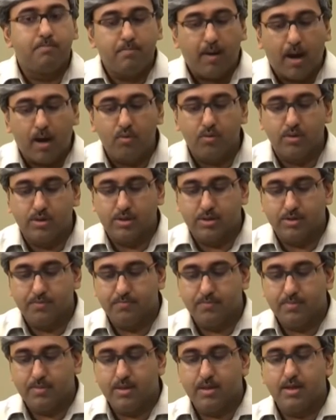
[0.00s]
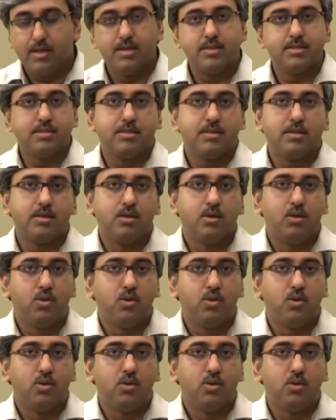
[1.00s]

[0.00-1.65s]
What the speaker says: power is